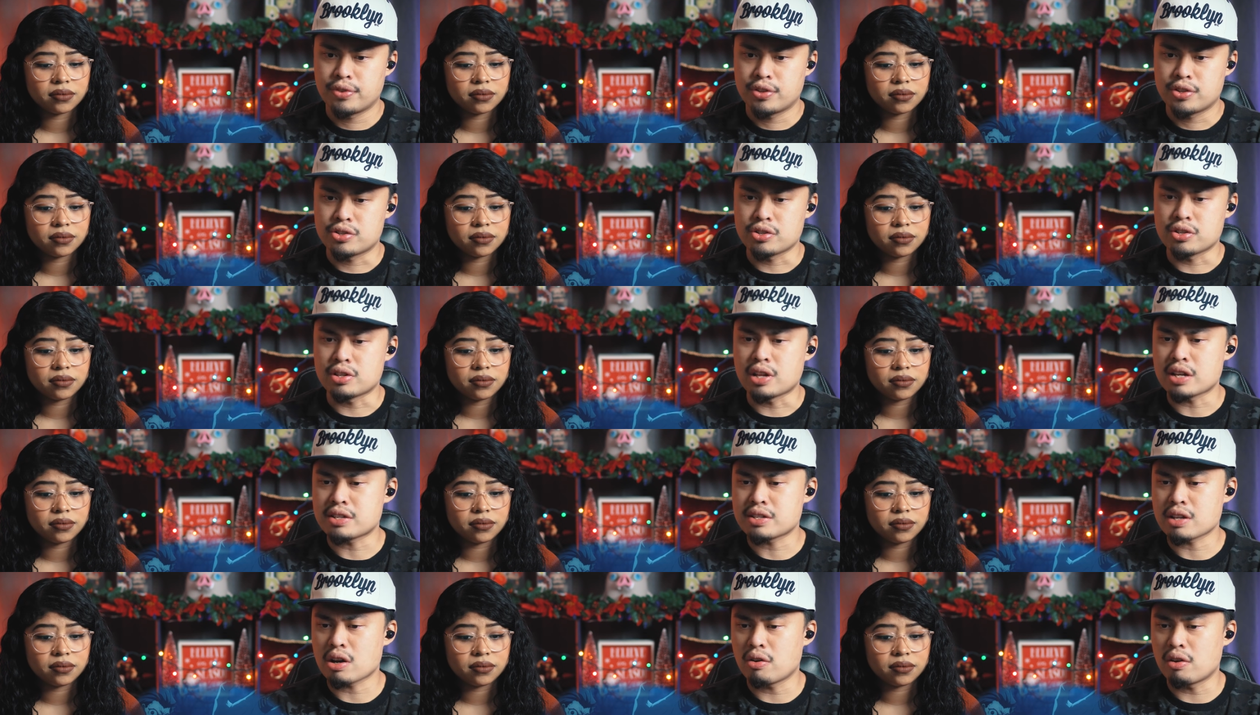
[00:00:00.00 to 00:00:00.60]
Speaker 1: So
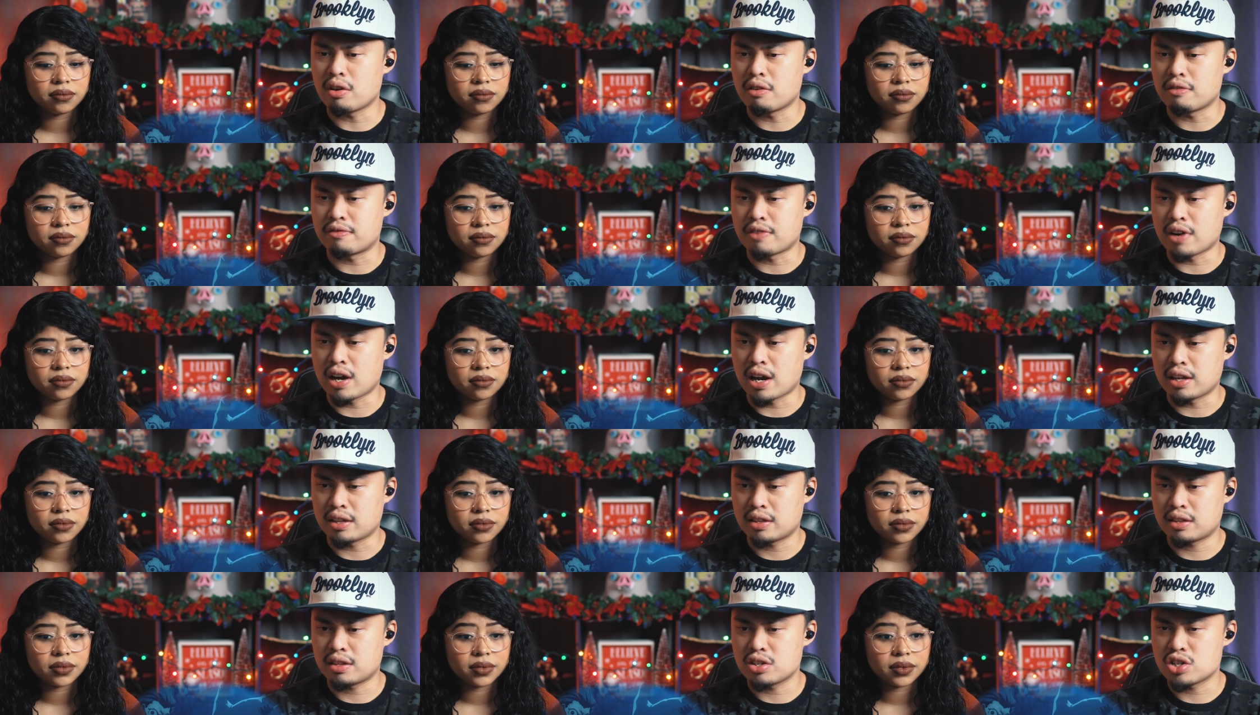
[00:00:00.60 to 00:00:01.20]
that's how he
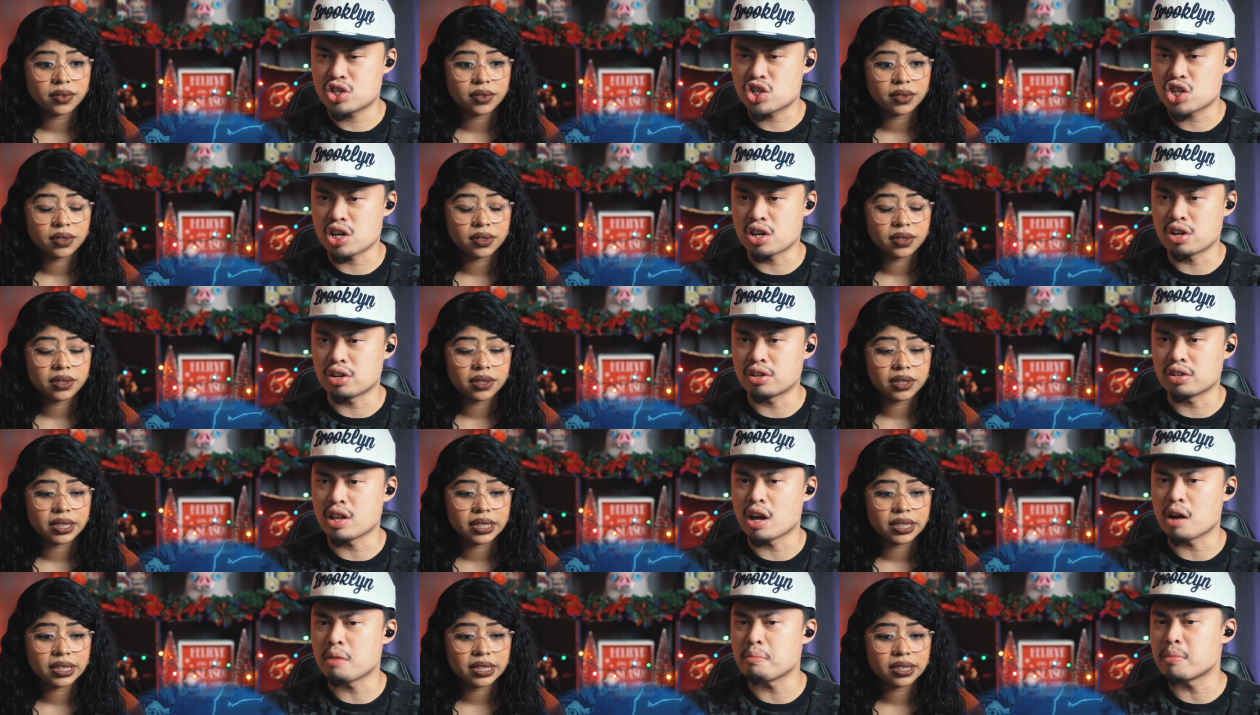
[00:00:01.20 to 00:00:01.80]
fight.
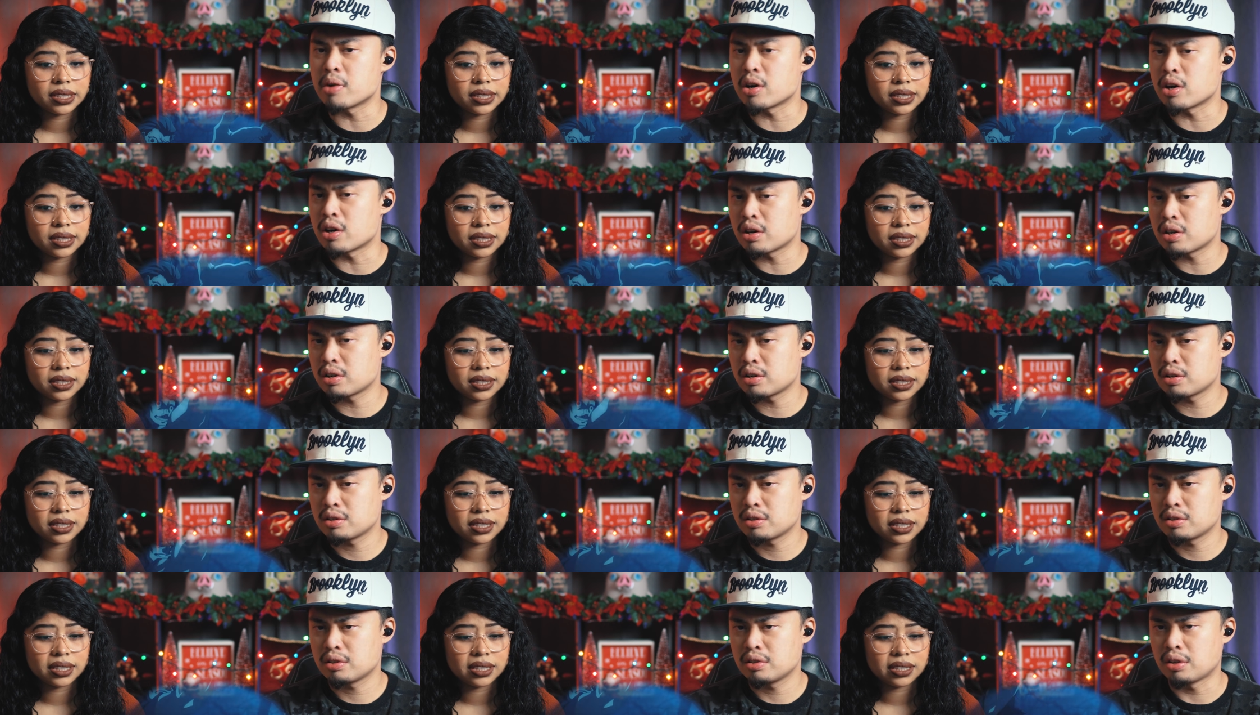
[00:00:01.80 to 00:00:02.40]
Sheer number,
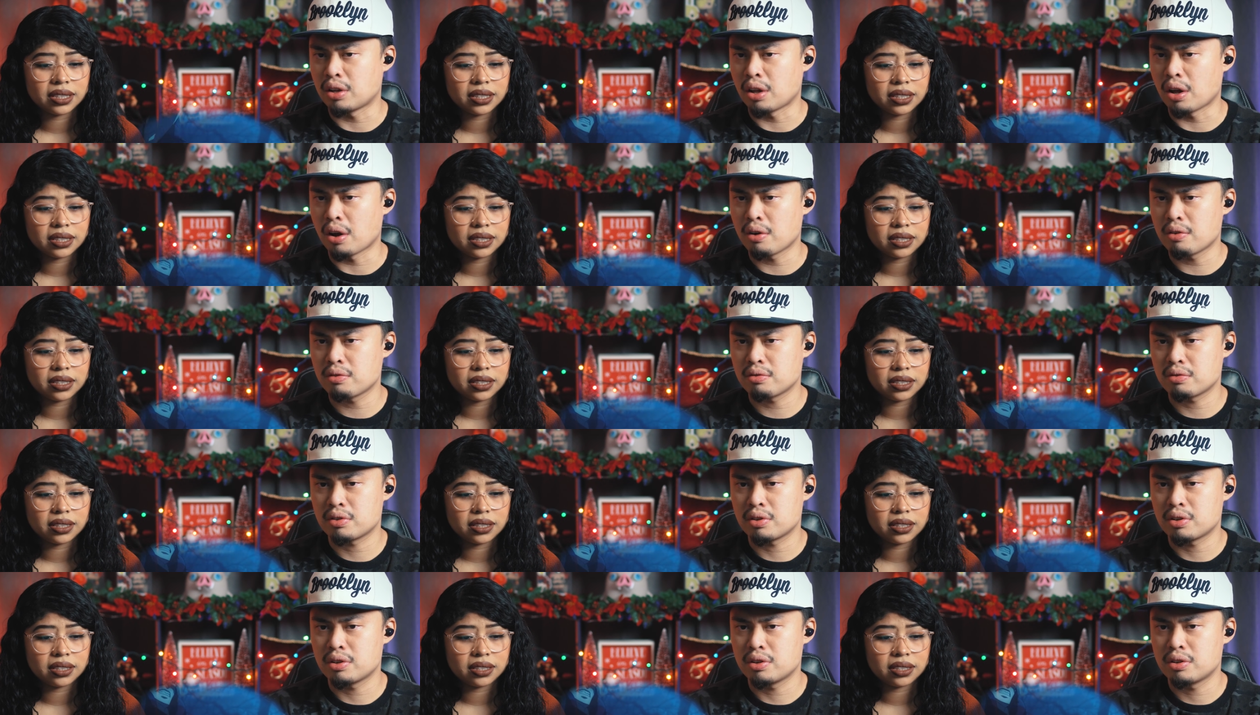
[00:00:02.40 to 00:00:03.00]
you know.